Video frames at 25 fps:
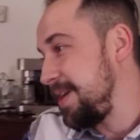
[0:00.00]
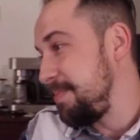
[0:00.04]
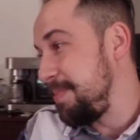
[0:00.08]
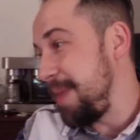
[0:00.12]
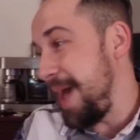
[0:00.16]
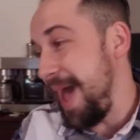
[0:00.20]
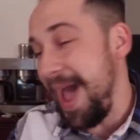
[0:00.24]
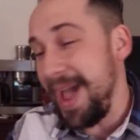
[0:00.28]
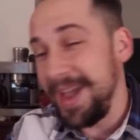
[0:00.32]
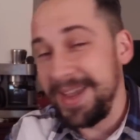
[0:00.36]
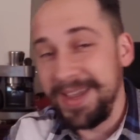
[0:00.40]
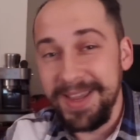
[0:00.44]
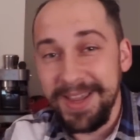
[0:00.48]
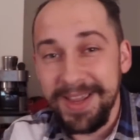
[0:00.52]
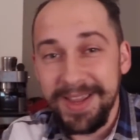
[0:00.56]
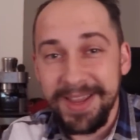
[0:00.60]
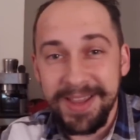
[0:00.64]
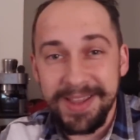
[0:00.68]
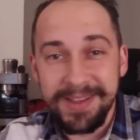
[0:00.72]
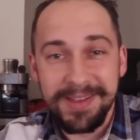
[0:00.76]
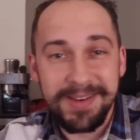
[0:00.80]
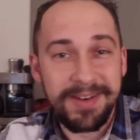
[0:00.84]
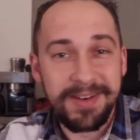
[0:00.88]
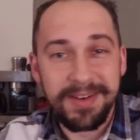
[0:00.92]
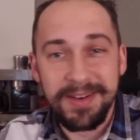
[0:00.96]
packing
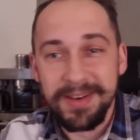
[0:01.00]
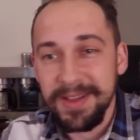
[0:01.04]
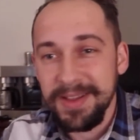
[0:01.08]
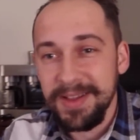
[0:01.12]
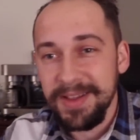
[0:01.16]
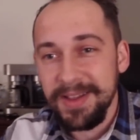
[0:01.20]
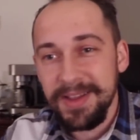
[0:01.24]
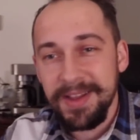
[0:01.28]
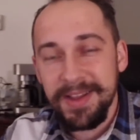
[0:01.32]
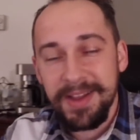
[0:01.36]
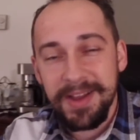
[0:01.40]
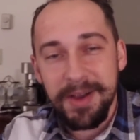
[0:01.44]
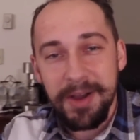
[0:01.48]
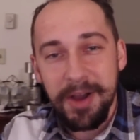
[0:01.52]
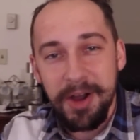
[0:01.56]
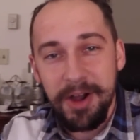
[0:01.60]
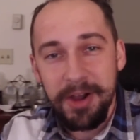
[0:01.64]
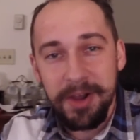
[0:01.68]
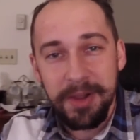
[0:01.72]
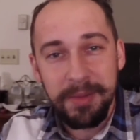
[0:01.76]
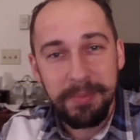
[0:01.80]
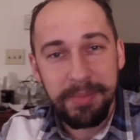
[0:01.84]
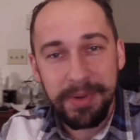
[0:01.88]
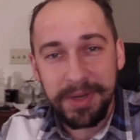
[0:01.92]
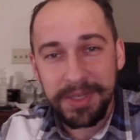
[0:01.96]
and
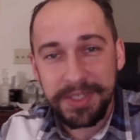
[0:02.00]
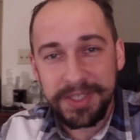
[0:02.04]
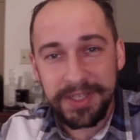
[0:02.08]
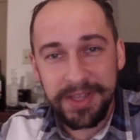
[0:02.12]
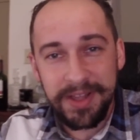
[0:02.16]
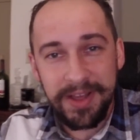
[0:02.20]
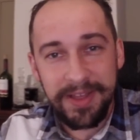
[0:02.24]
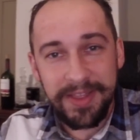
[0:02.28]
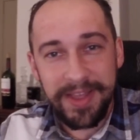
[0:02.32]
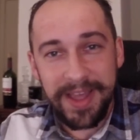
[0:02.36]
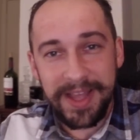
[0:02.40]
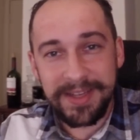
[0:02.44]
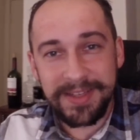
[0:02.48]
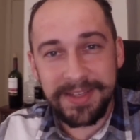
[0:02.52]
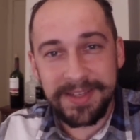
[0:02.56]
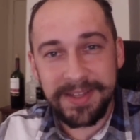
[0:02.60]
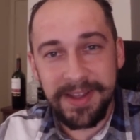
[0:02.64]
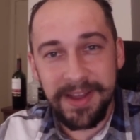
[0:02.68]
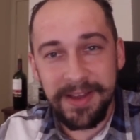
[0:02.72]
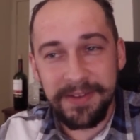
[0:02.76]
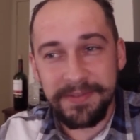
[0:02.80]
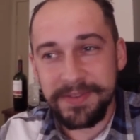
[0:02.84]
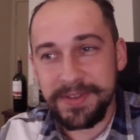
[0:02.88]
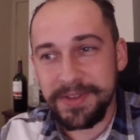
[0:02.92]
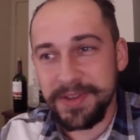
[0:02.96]
all a bunch of all that stuff.